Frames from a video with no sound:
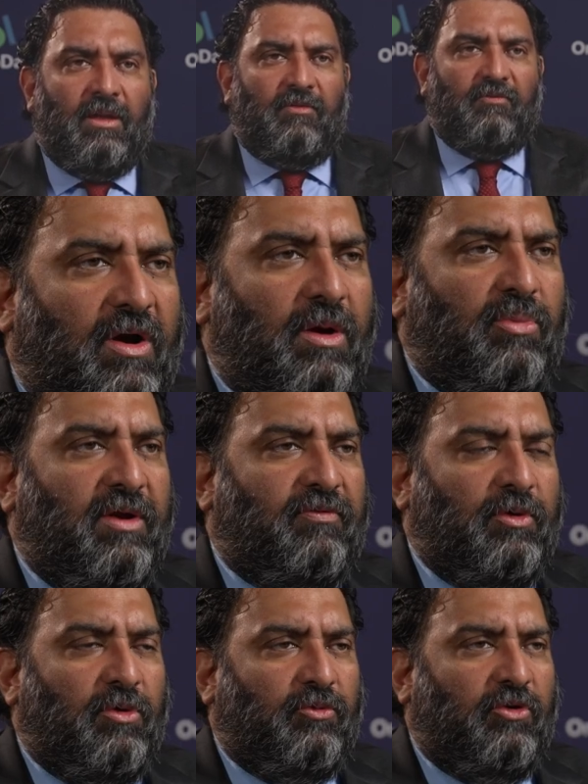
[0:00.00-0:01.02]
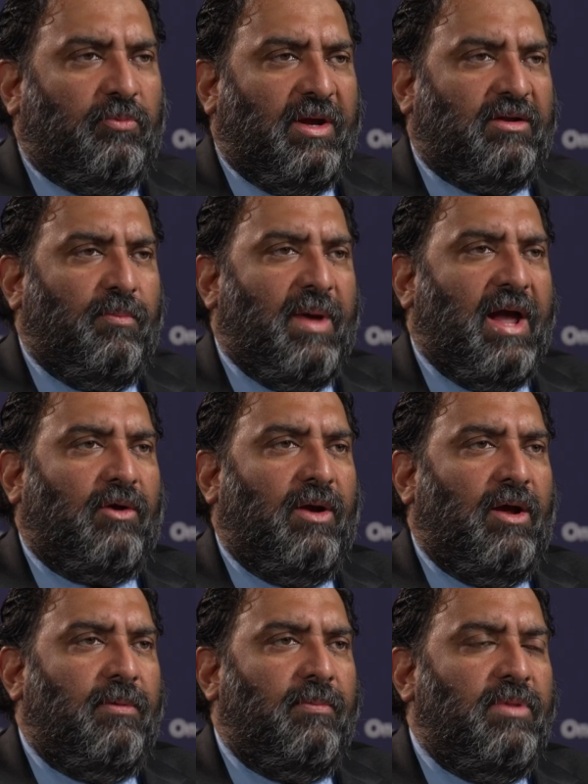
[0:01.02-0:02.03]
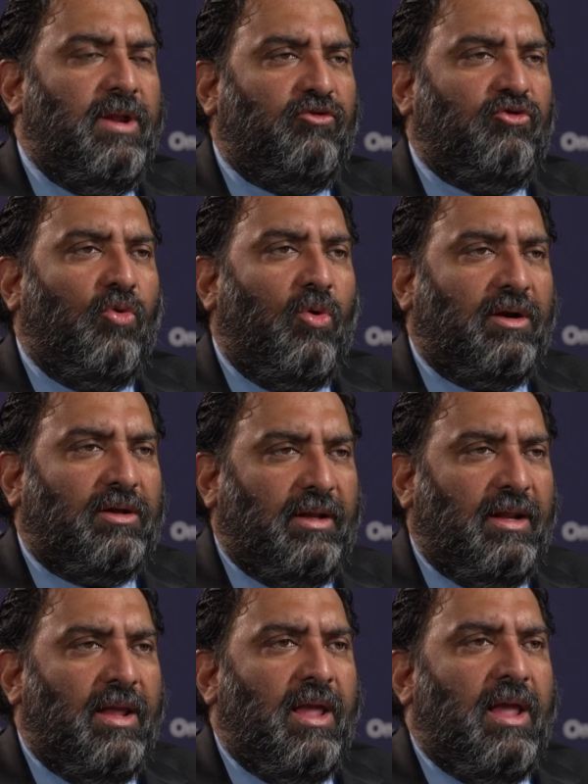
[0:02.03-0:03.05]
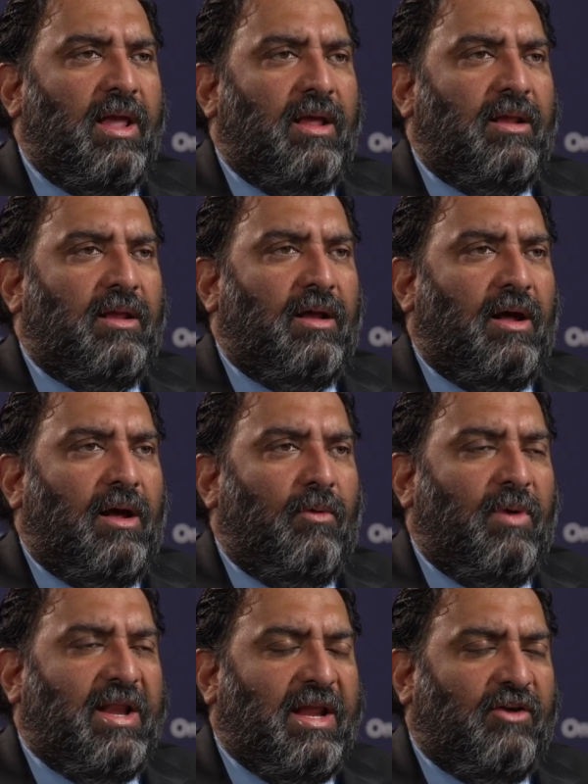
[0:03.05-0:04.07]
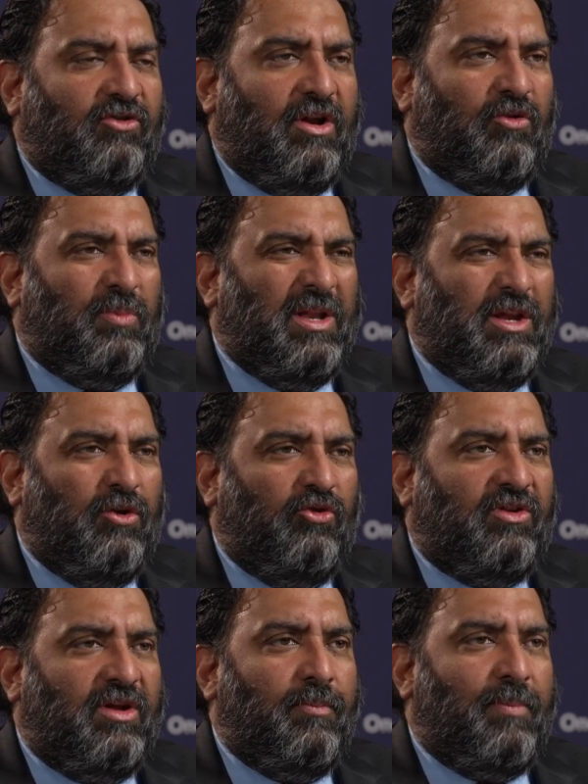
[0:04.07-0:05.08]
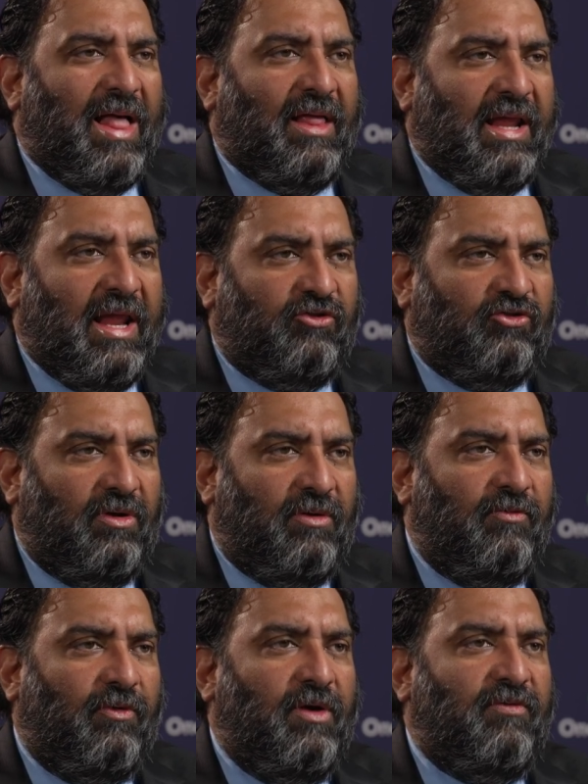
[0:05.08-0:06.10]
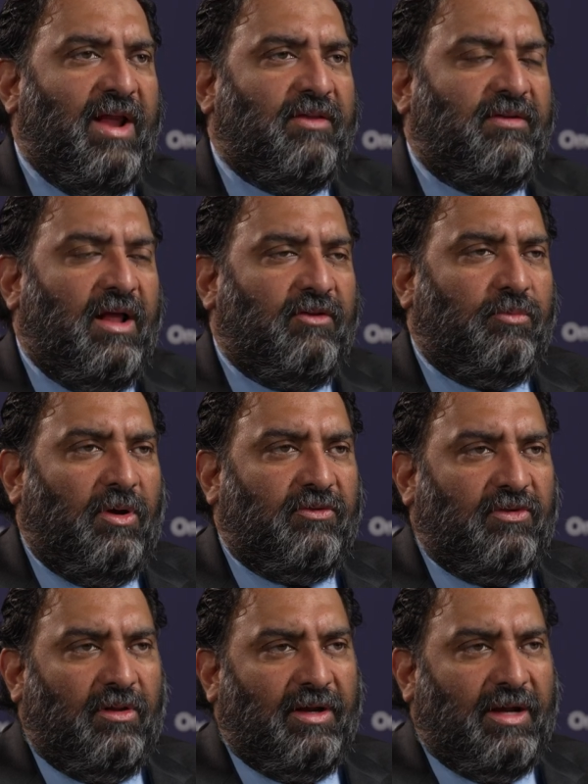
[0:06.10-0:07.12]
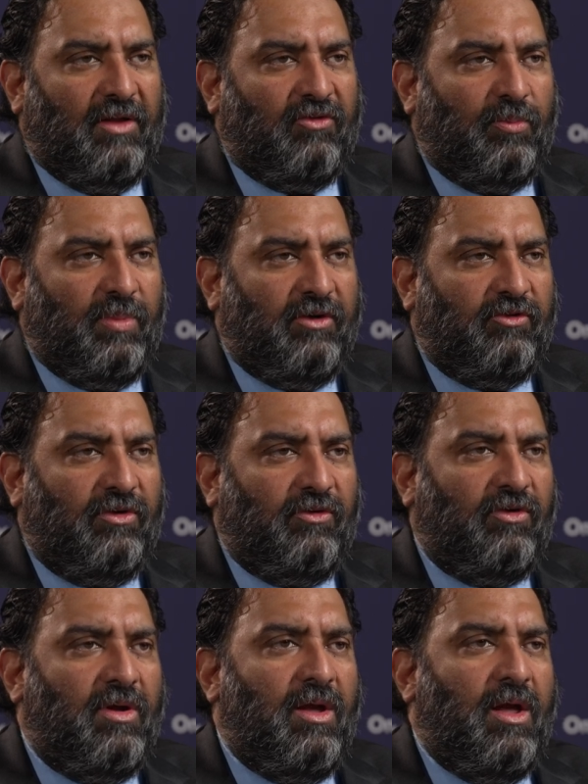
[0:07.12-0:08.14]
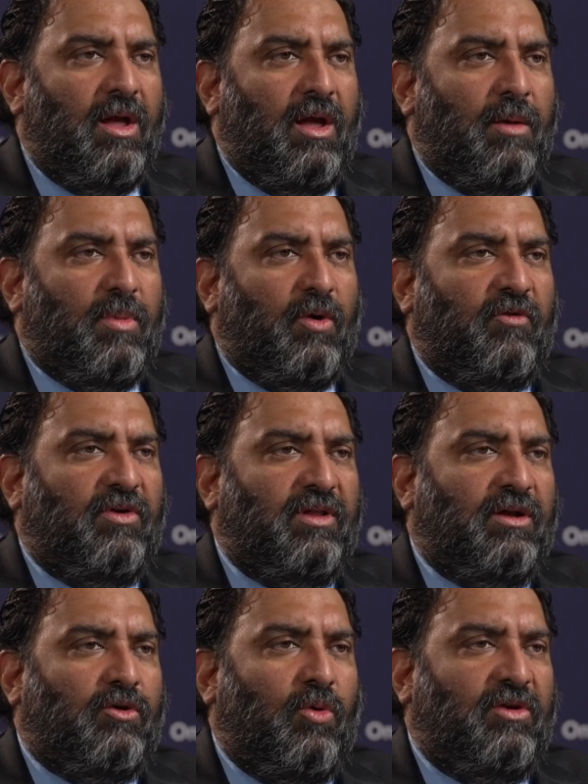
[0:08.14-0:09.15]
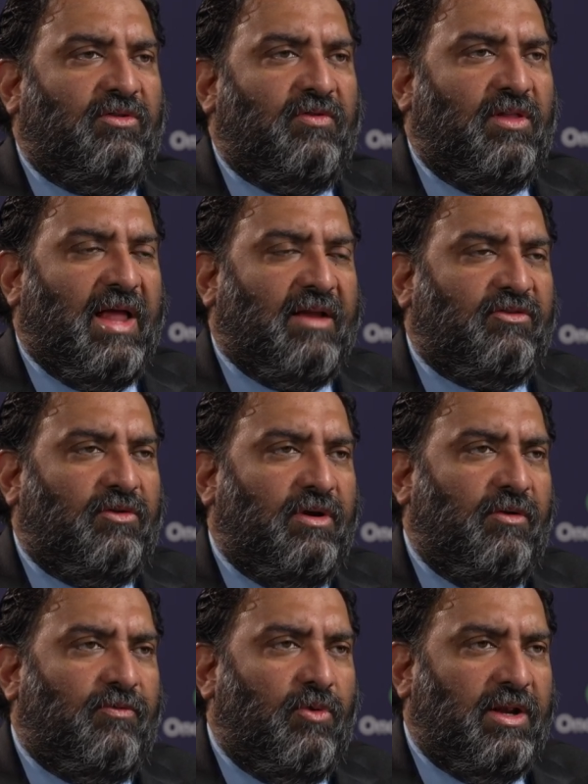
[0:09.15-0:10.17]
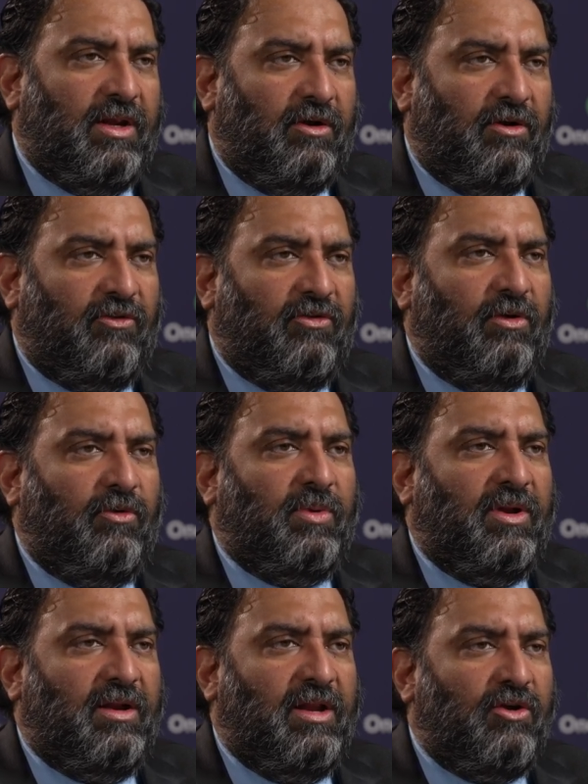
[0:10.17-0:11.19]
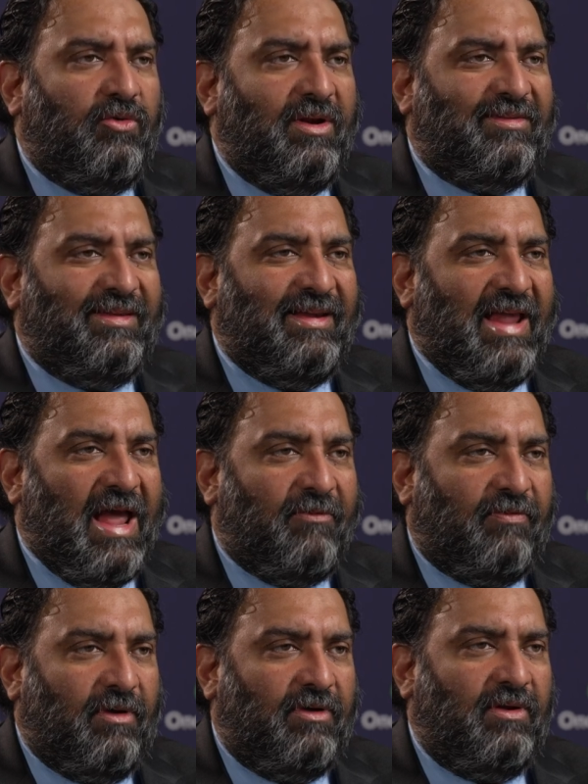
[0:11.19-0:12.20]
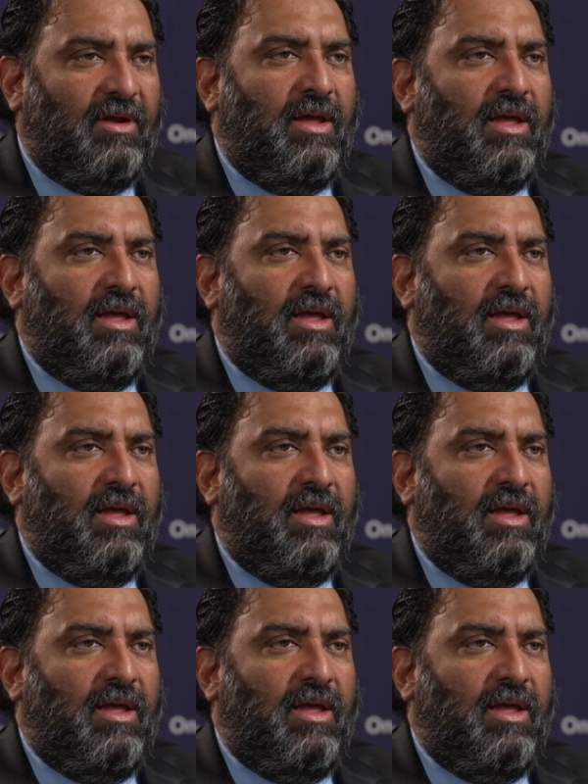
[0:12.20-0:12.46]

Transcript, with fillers: Very briefly, with respect to background, historically, uh, radiation has been used in palliation for advanced non small cell lung cancer patients. But over the course of the last 30 or 40 years, there's been an increasing effort